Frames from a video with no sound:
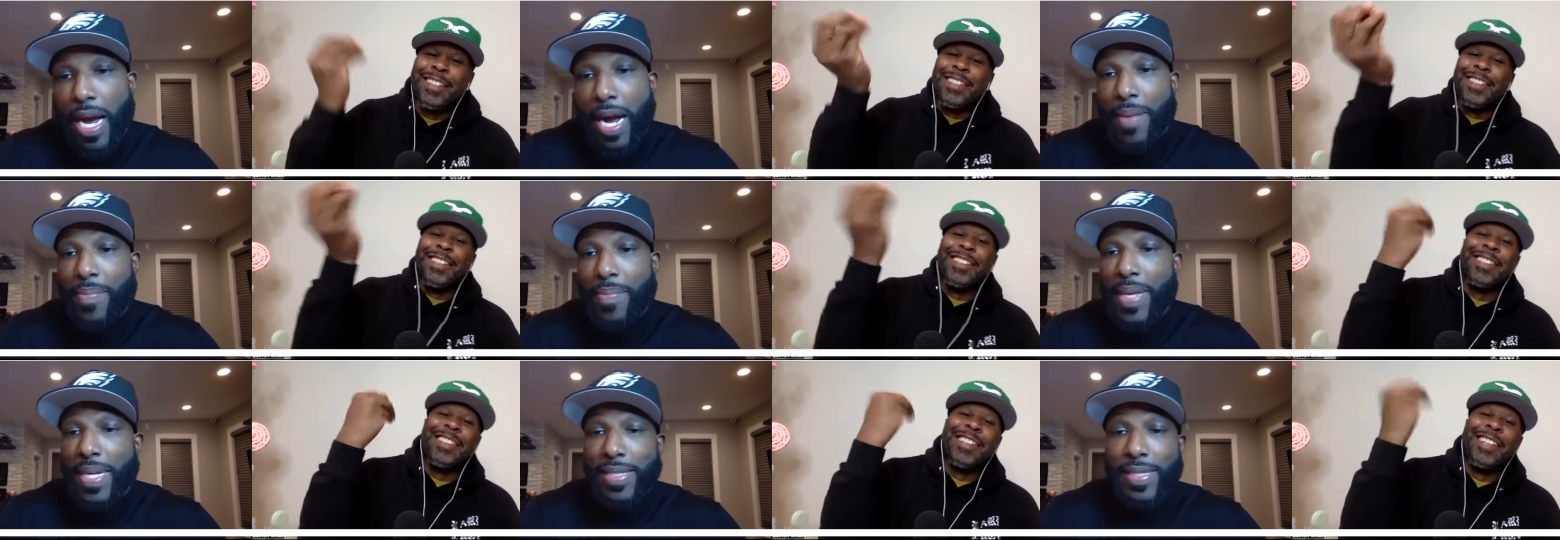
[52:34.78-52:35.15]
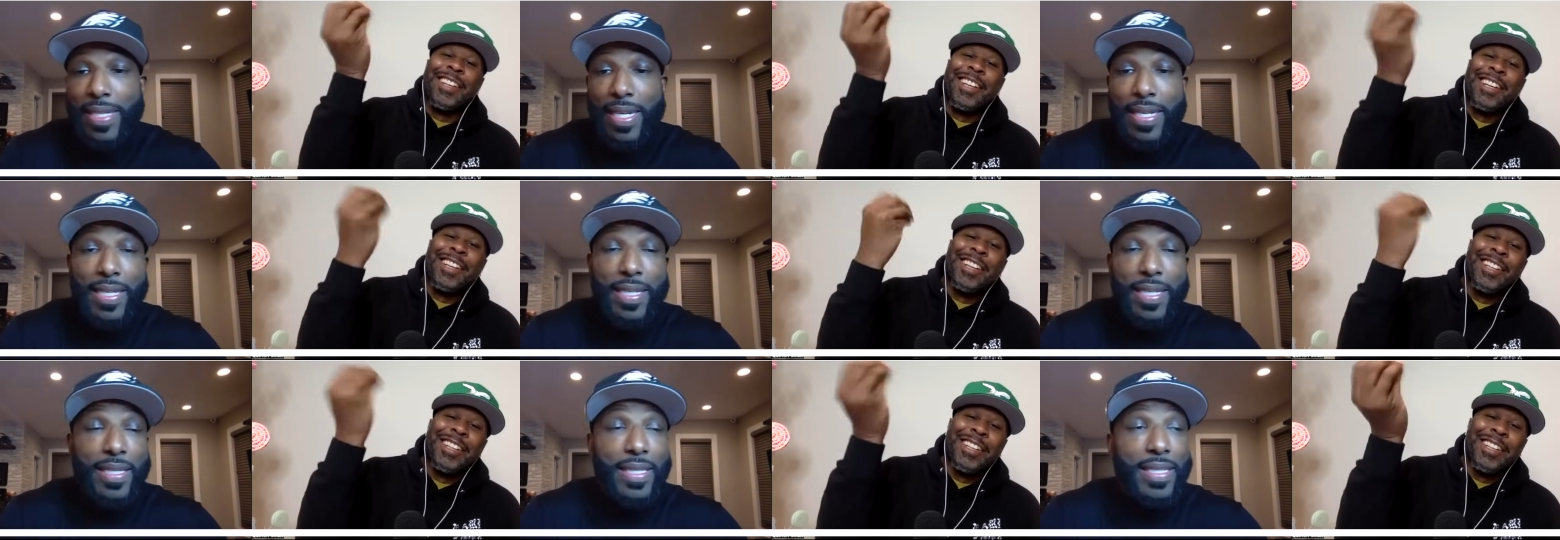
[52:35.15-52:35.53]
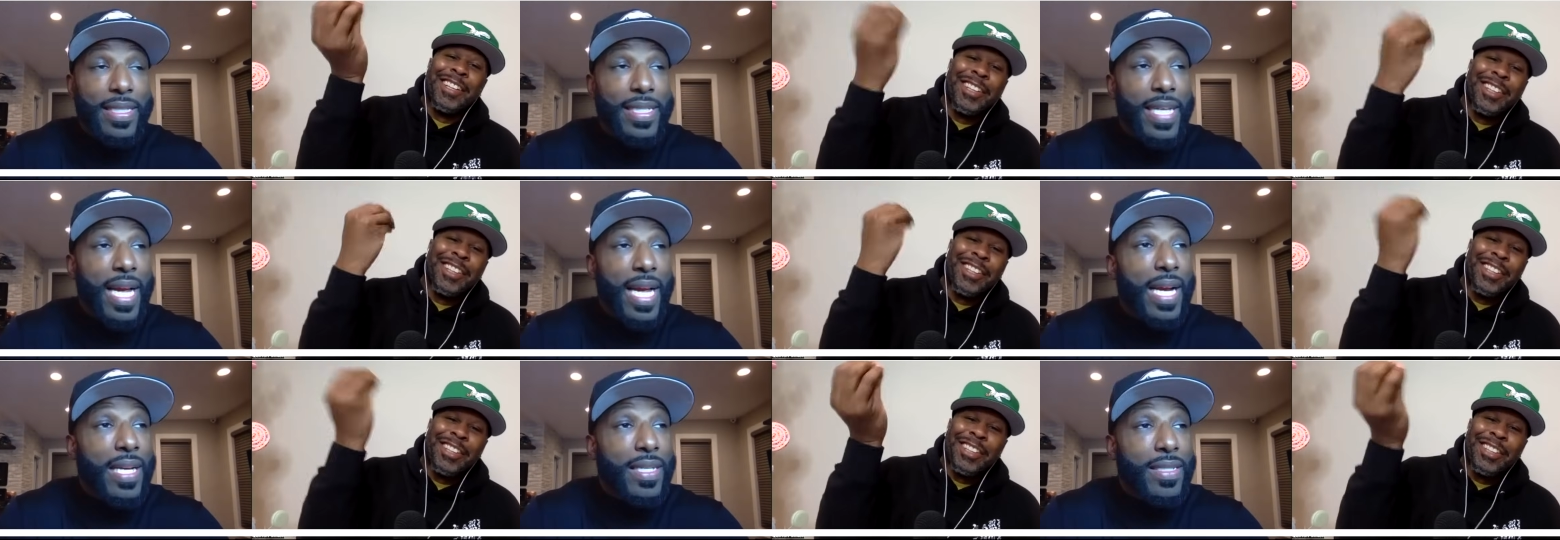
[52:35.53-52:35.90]
Speaker 1: I'm not saying that the
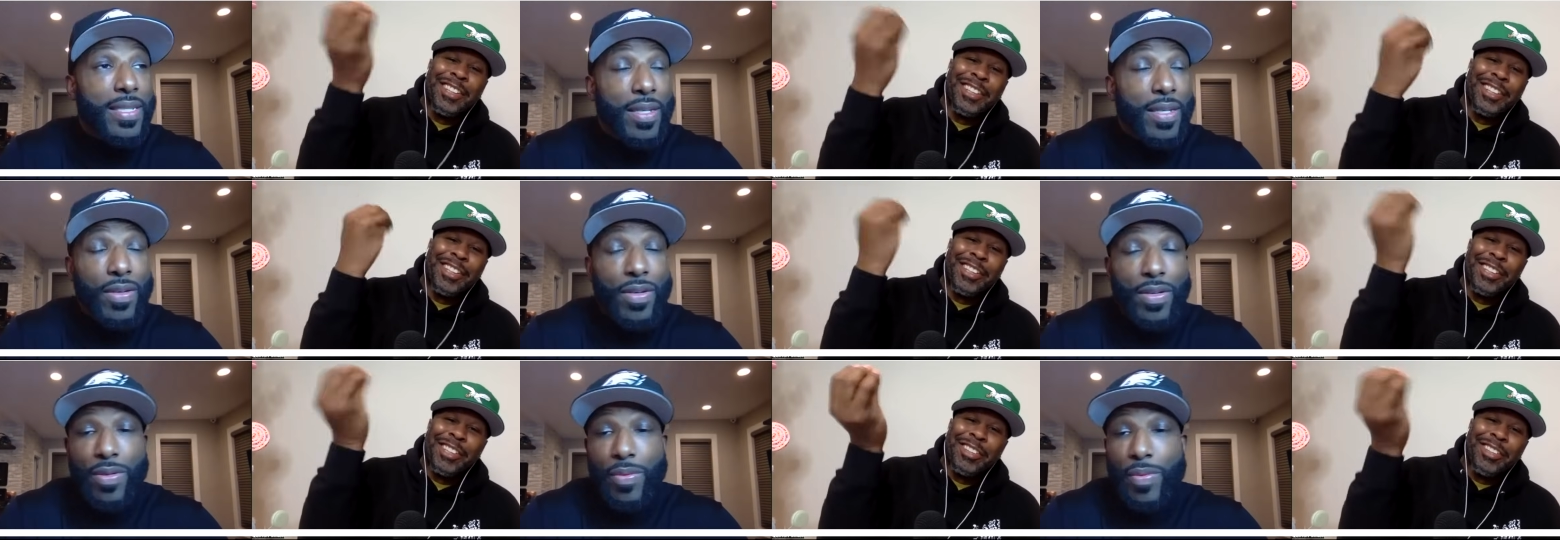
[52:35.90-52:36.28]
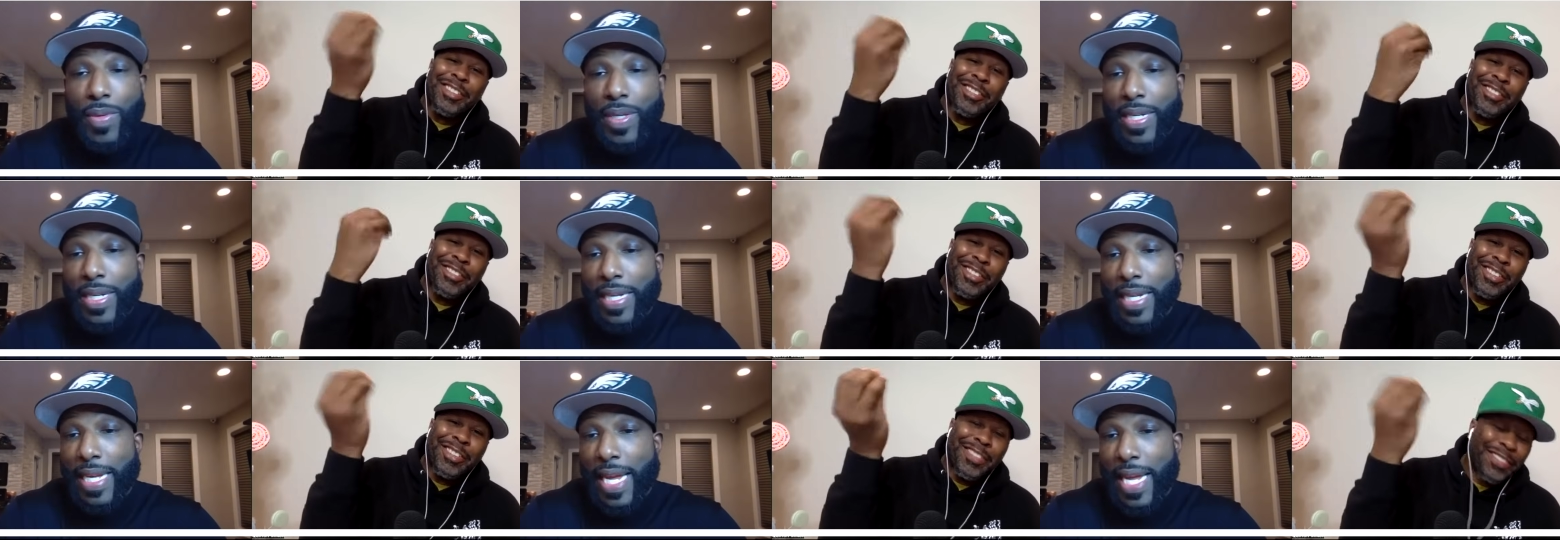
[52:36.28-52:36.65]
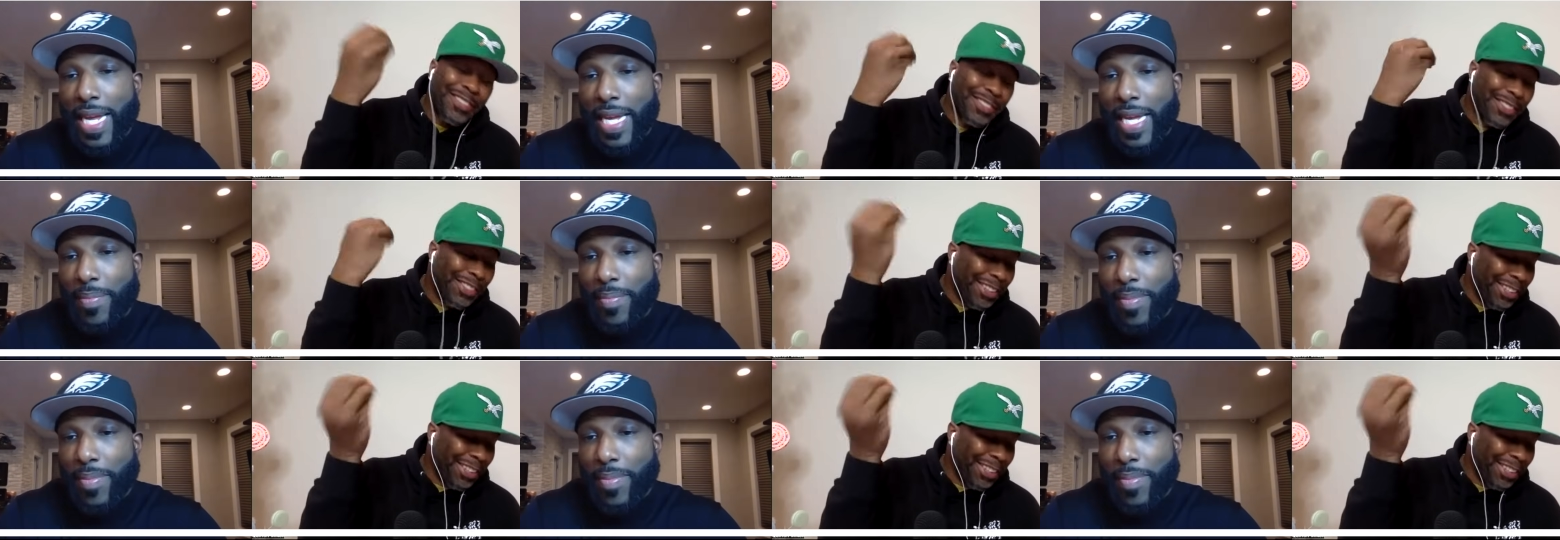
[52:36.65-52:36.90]
Giants are going to win the game,